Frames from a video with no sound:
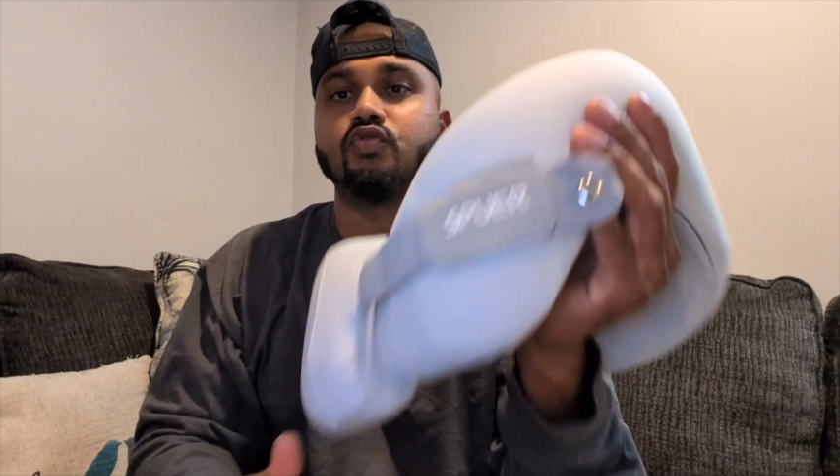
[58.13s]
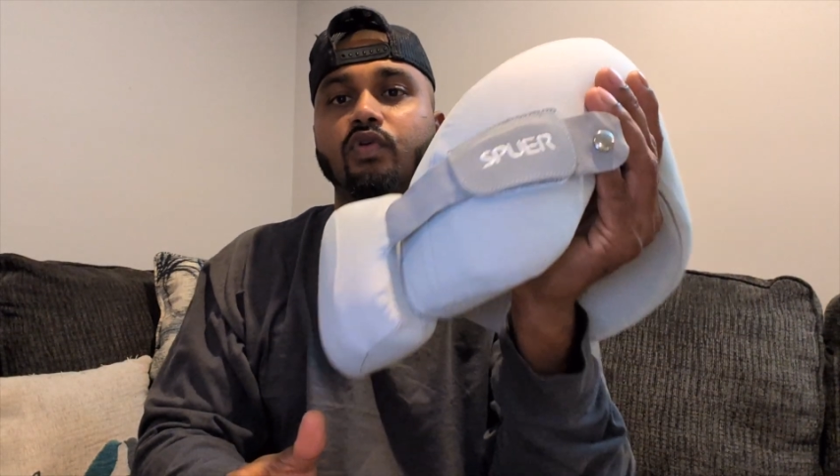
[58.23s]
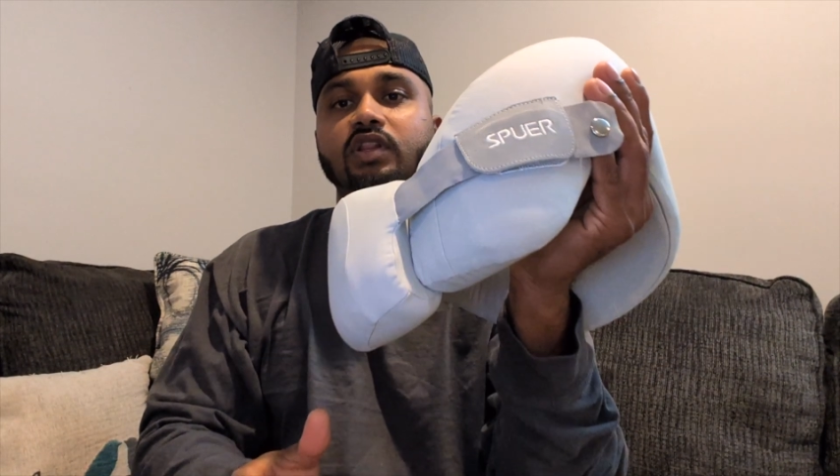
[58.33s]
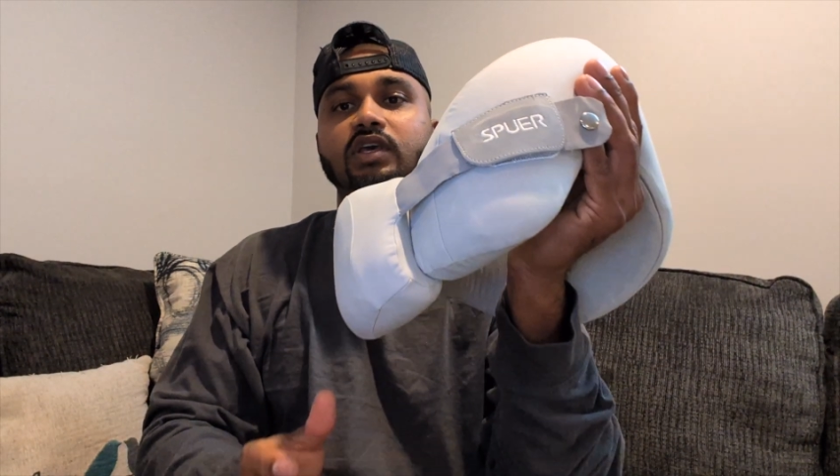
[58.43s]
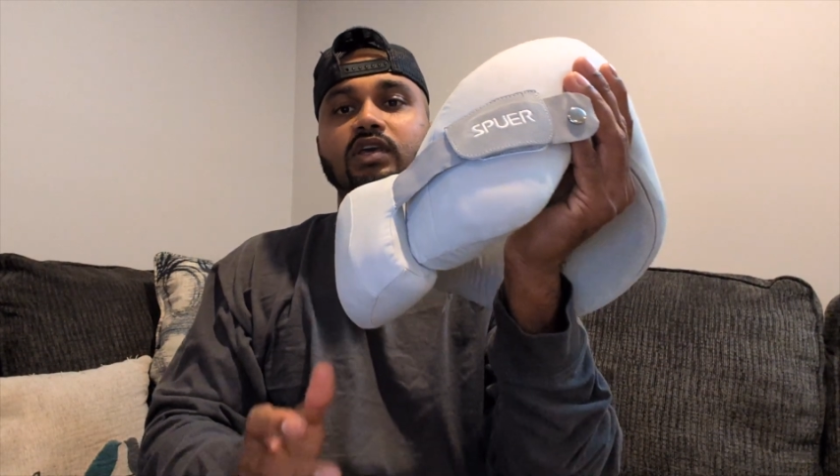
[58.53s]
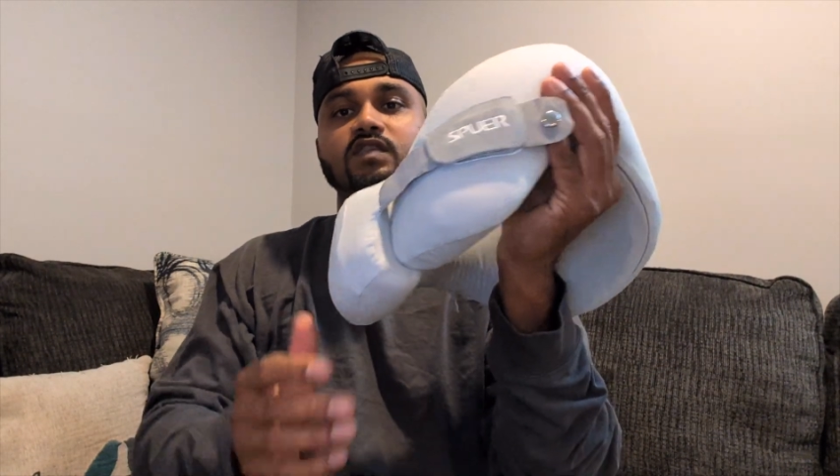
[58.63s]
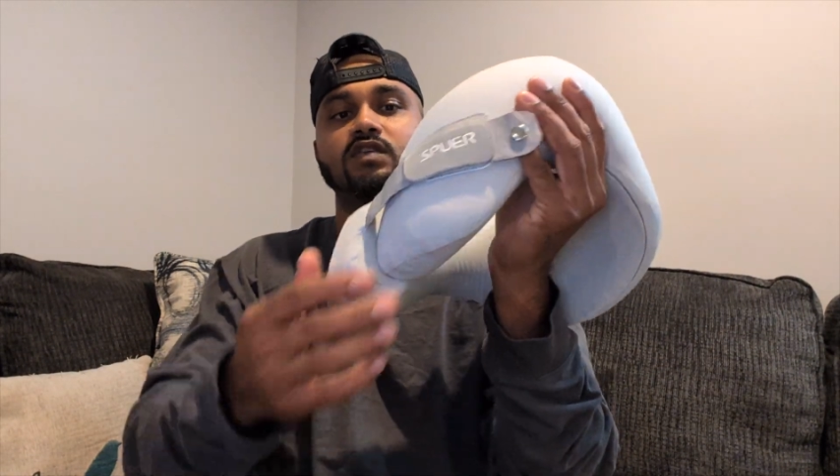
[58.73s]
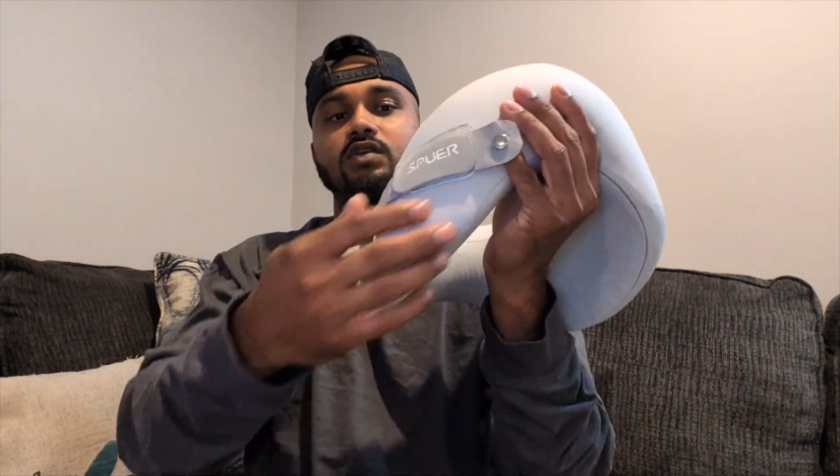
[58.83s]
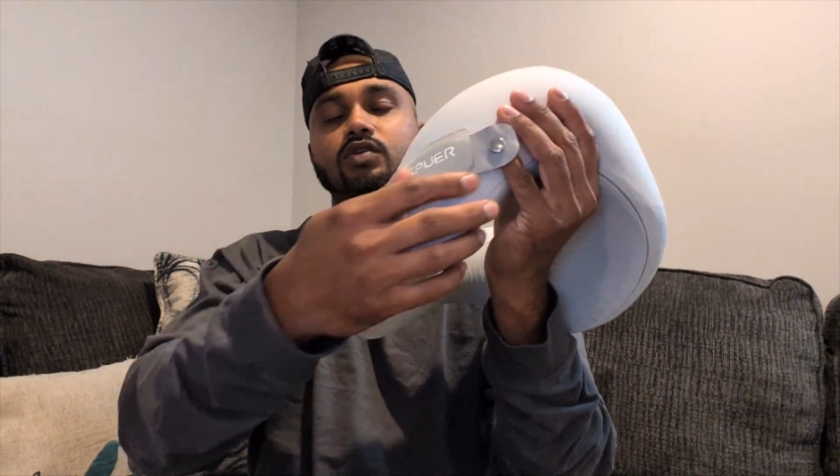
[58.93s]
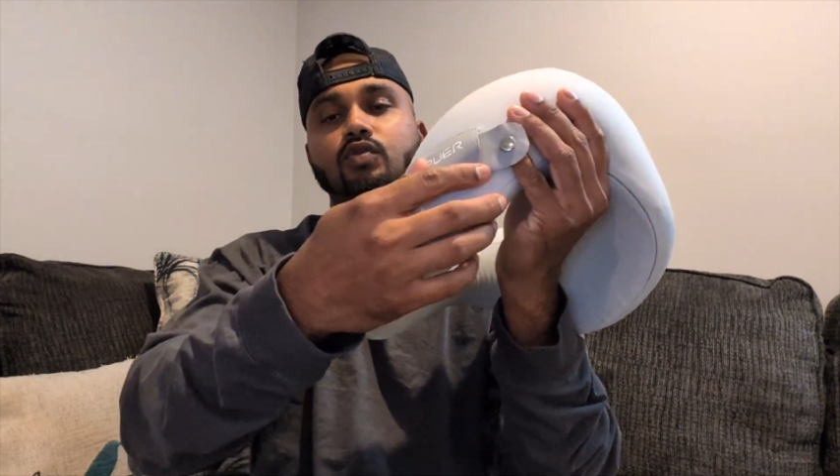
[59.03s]
really
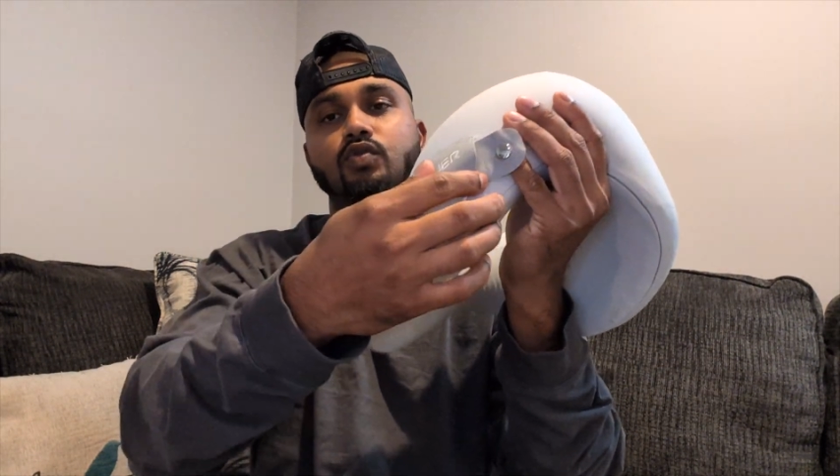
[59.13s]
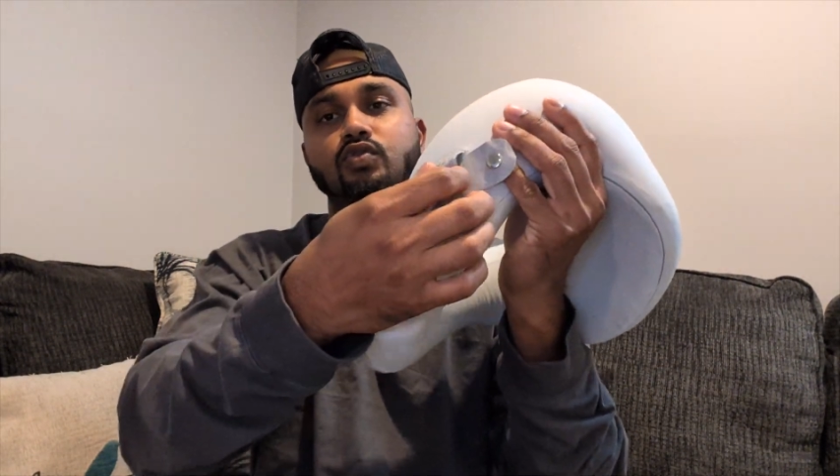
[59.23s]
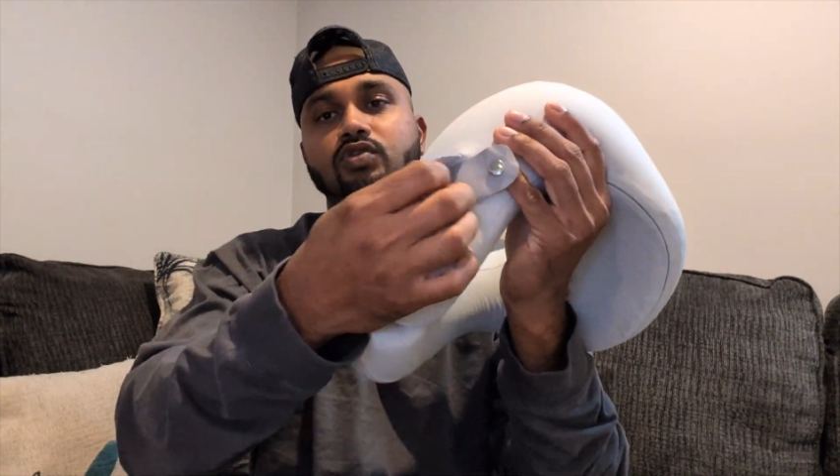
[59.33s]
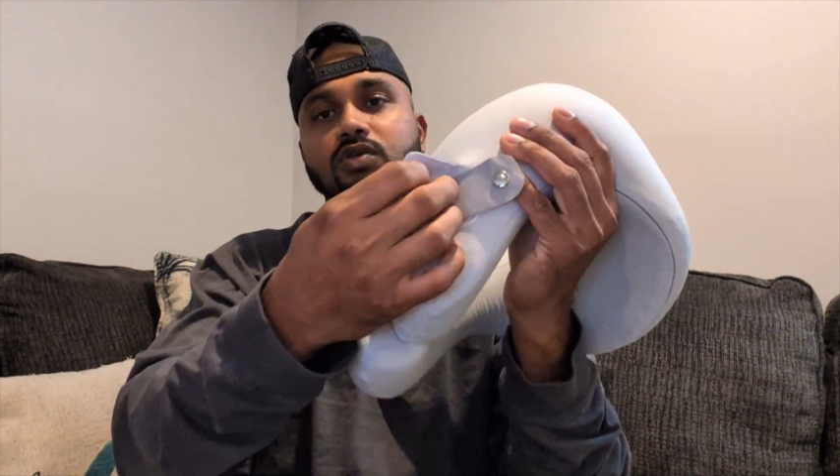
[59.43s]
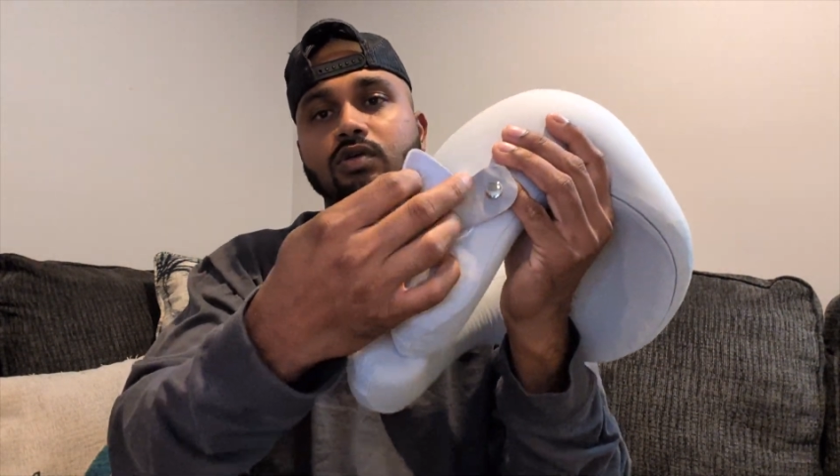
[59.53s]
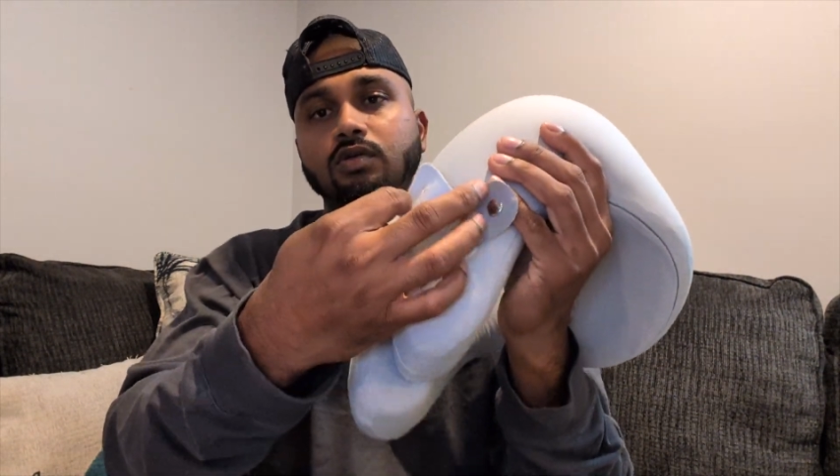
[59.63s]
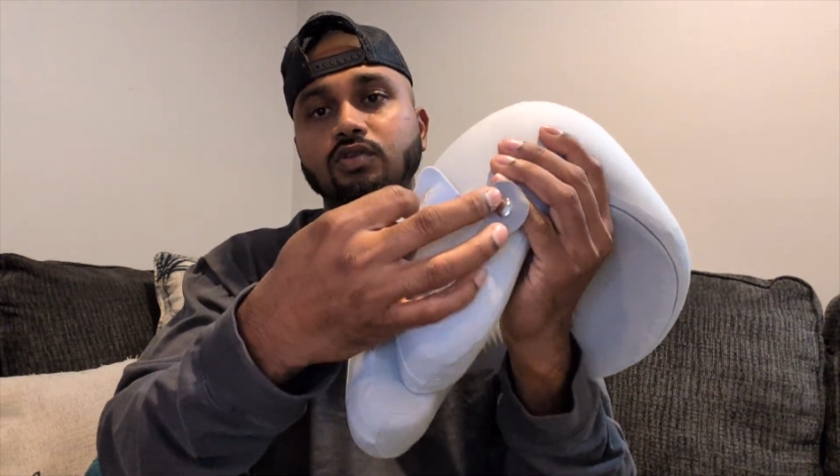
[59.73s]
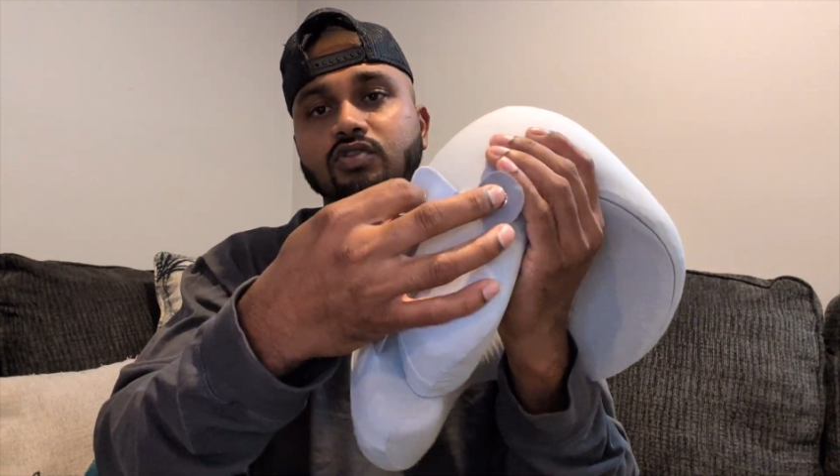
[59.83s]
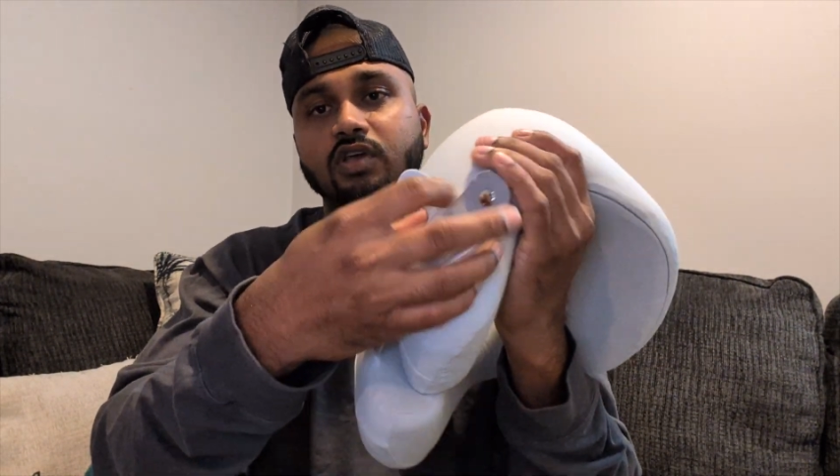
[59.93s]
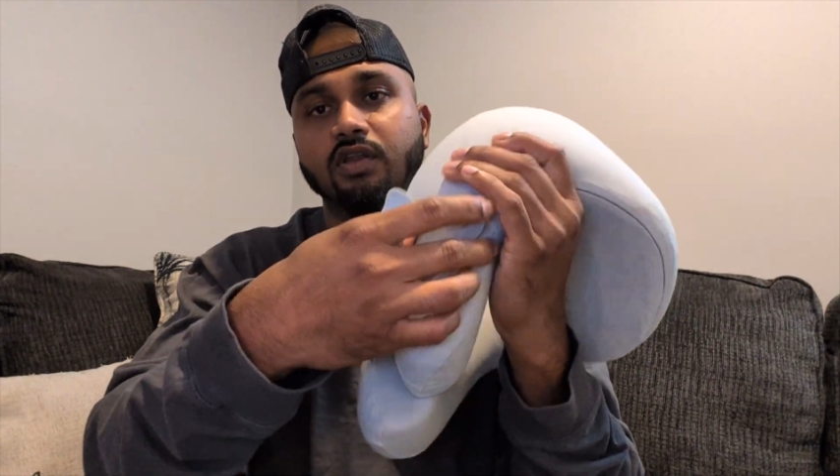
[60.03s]
easy to use.
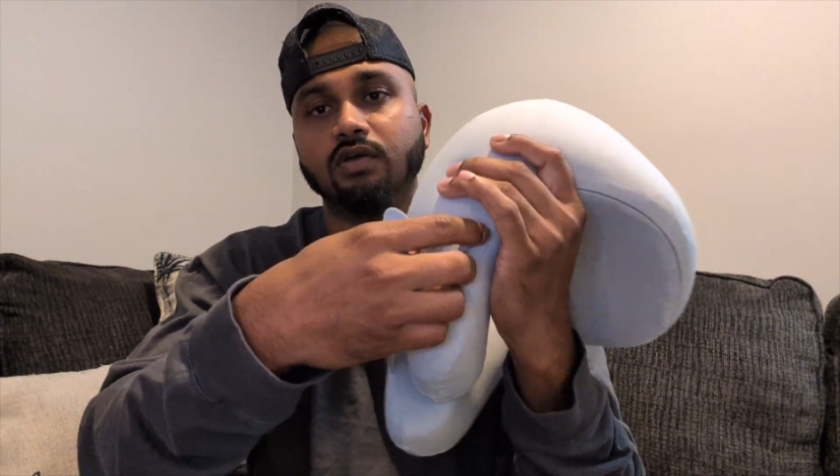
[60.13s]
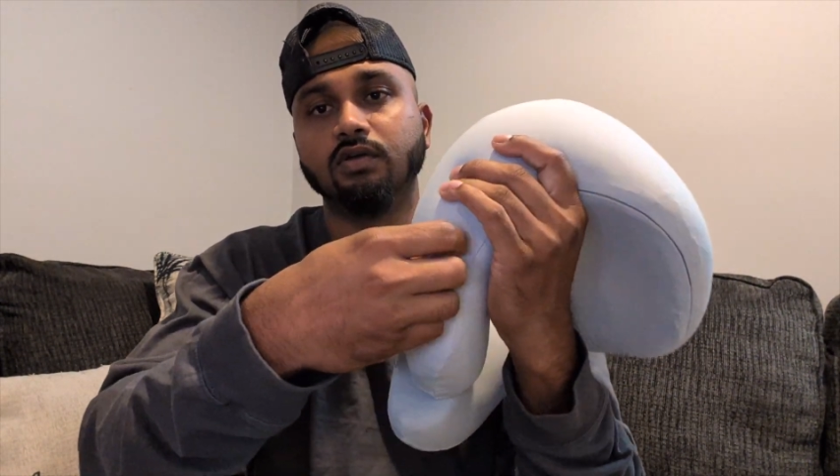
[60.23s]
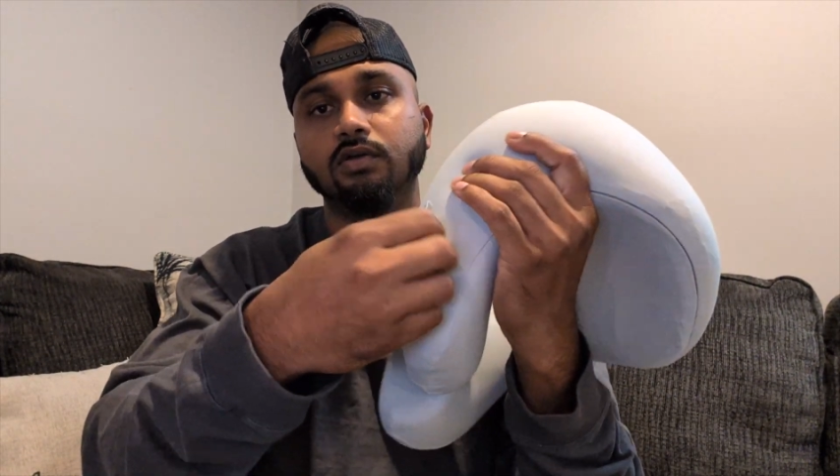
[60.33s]
You just gotta